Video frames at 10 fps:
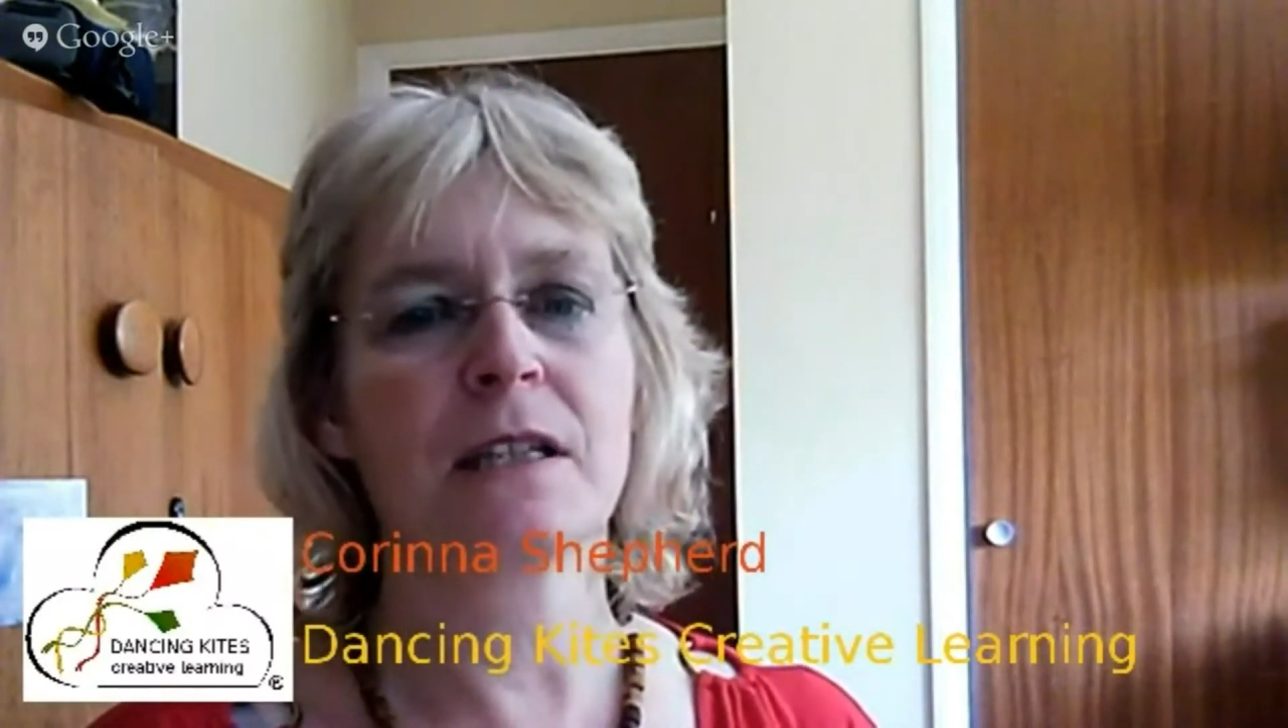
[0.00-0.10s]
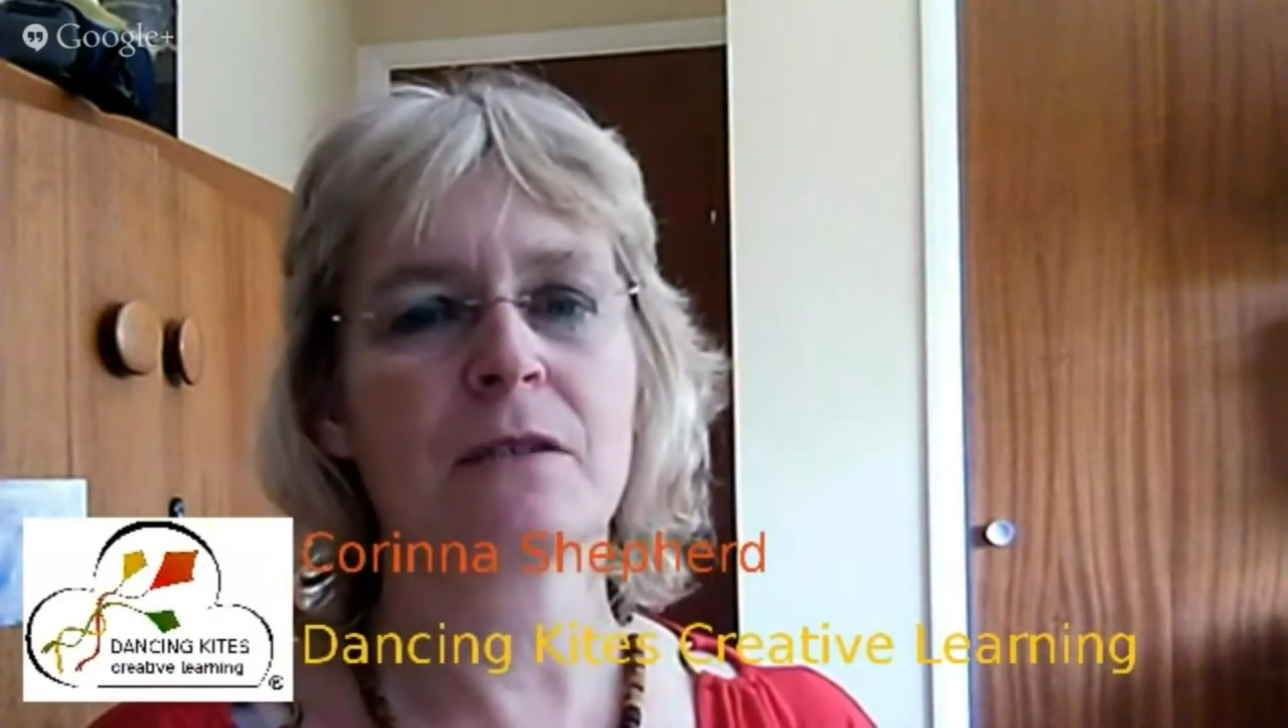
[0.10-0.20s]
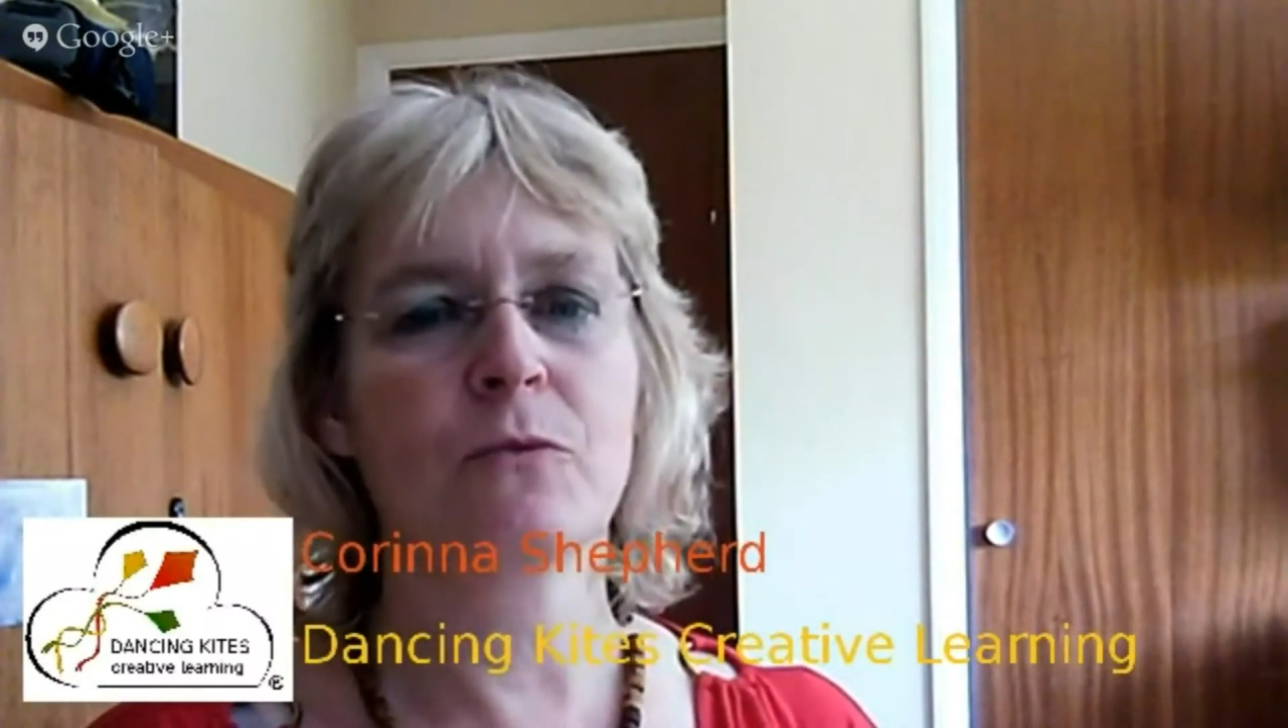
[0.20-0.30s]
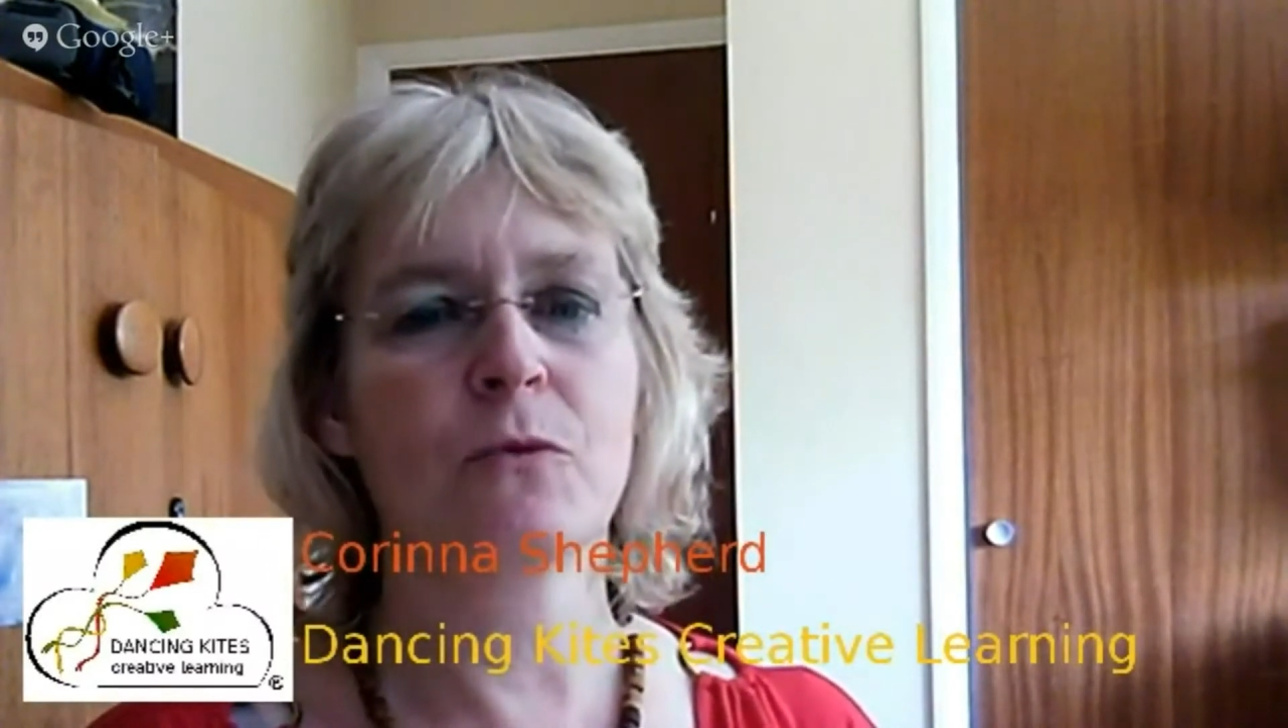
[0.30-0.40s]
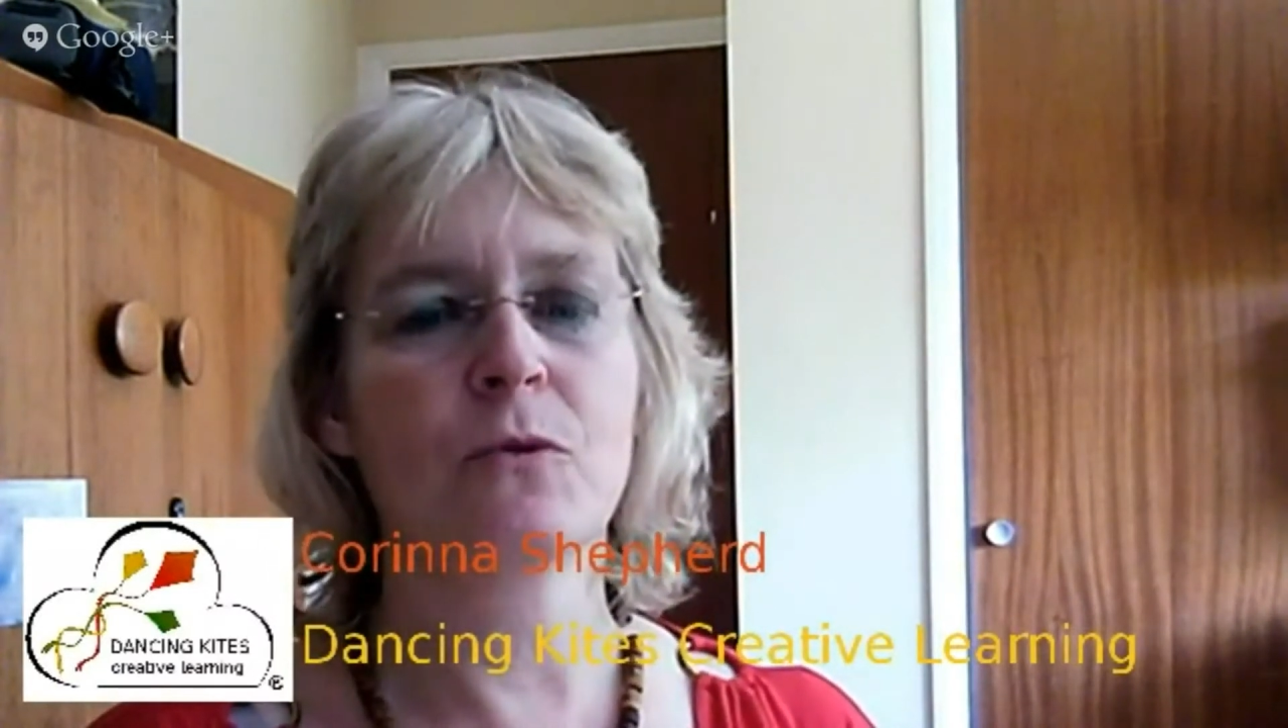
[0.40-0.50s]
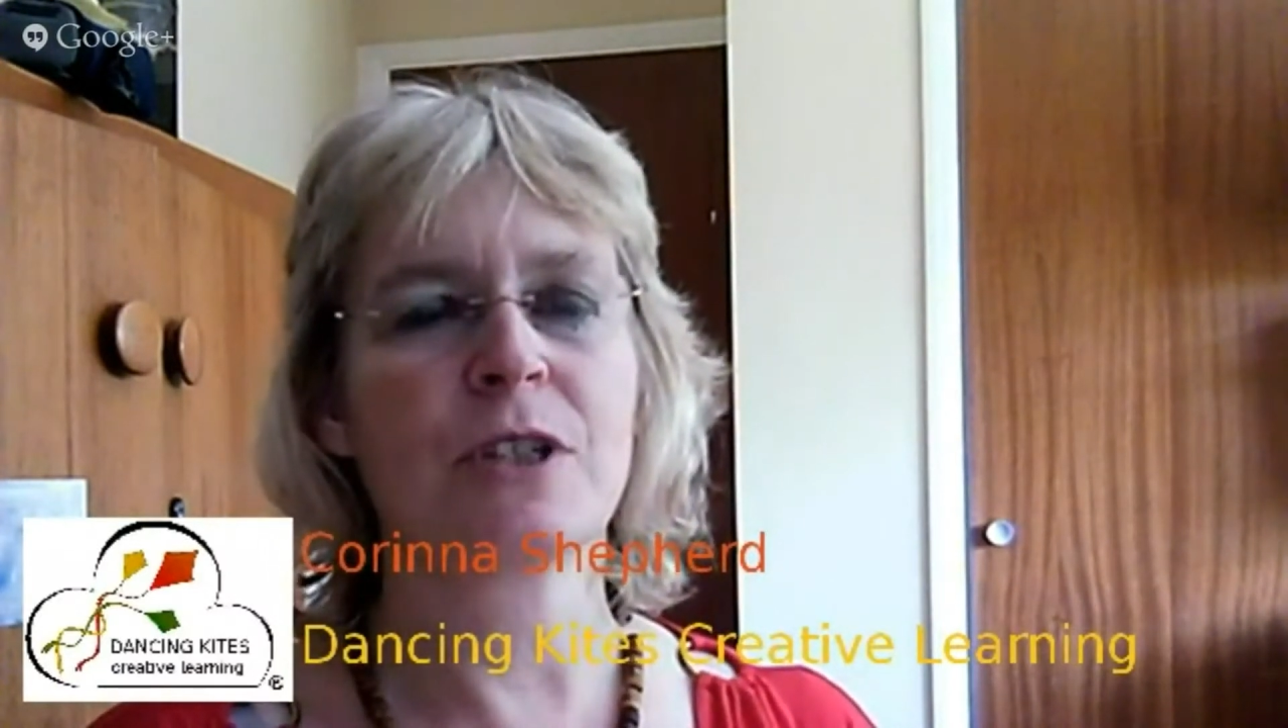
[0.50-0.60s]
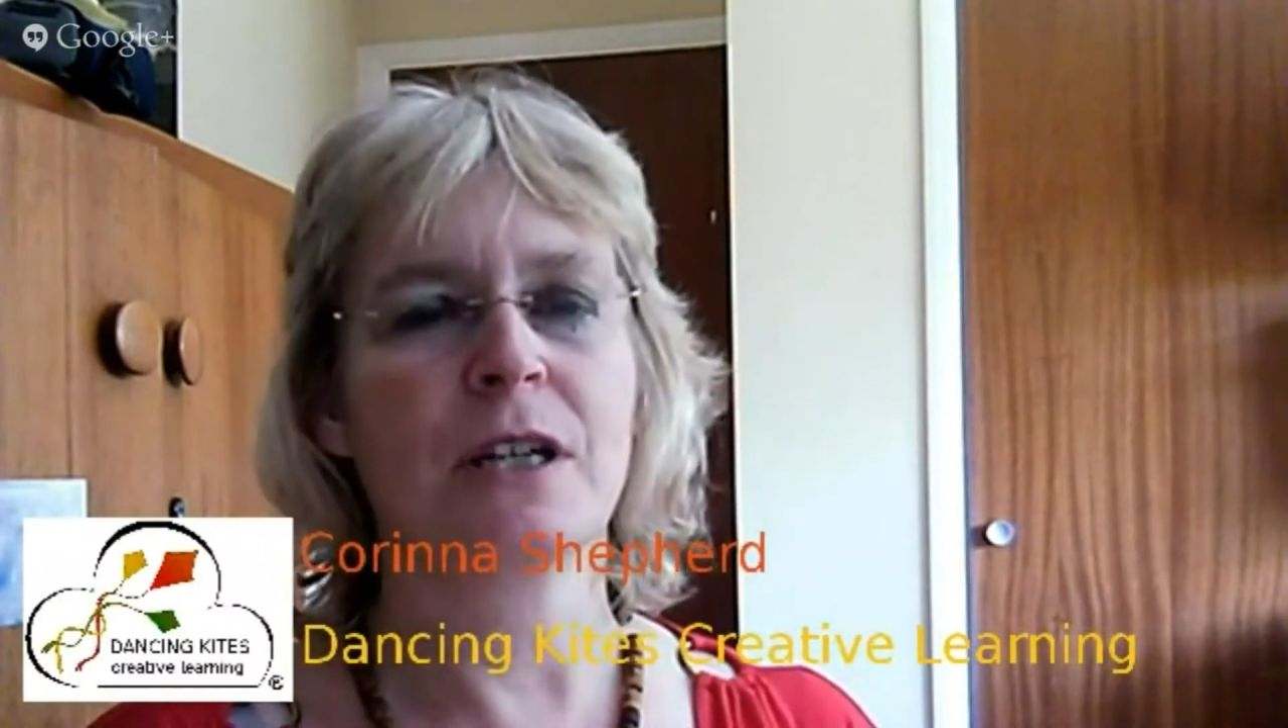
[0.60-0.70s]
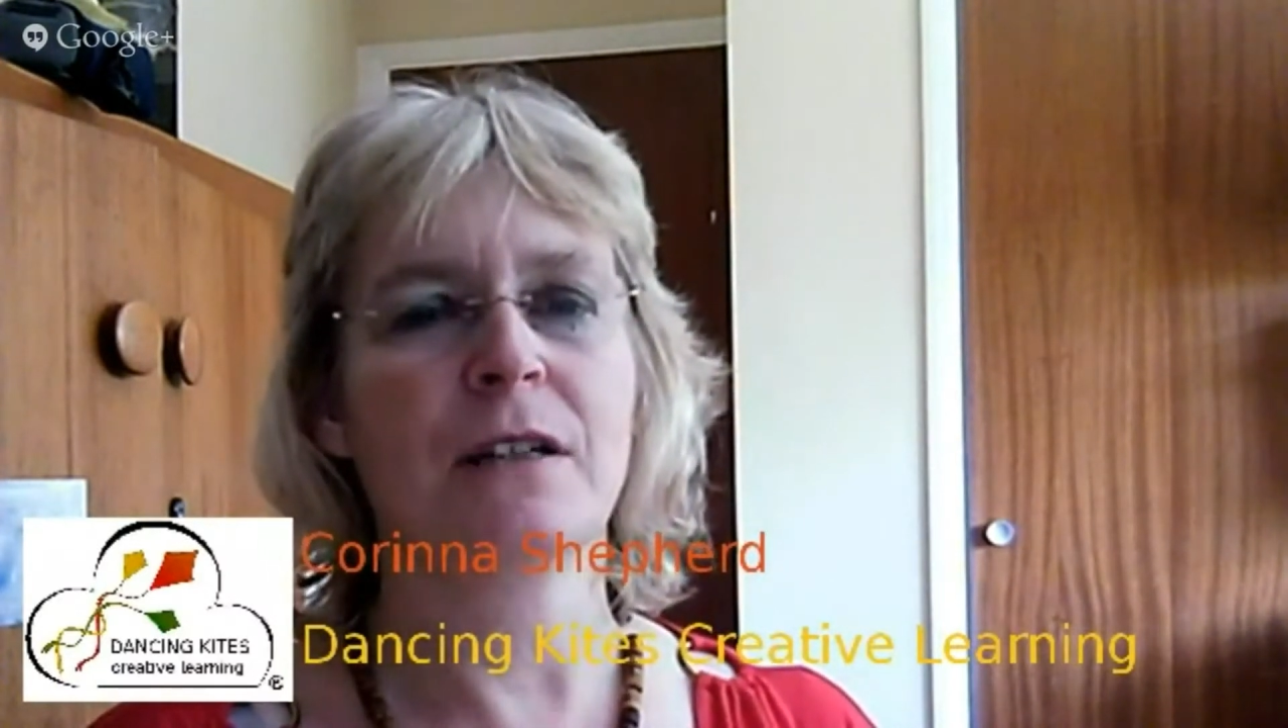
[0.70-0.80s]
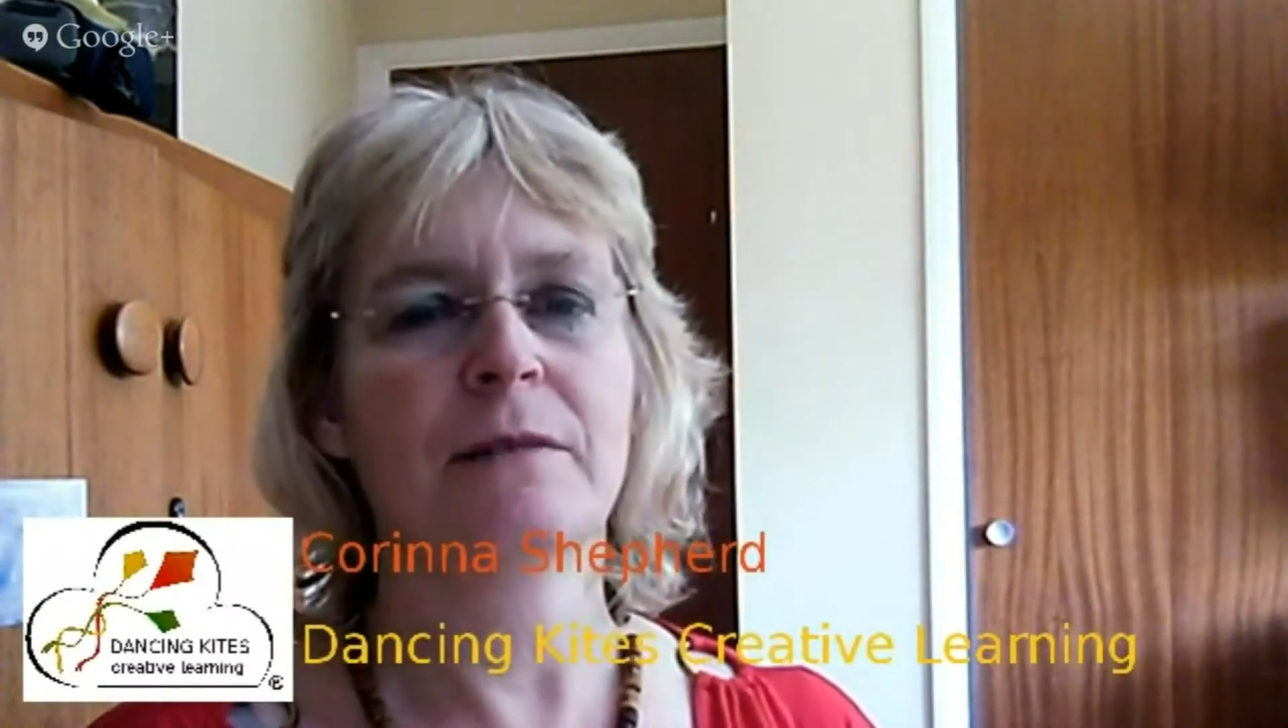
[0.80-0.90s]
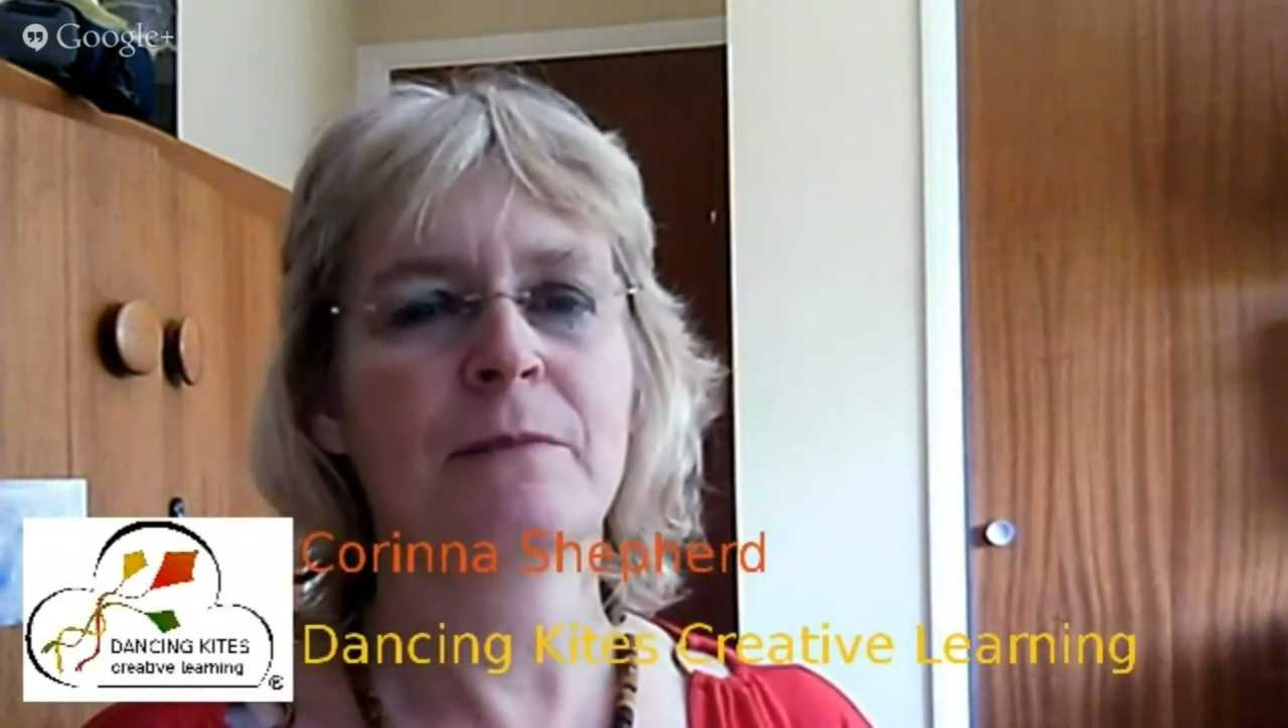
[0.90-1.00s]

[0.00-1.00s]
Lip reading: is water,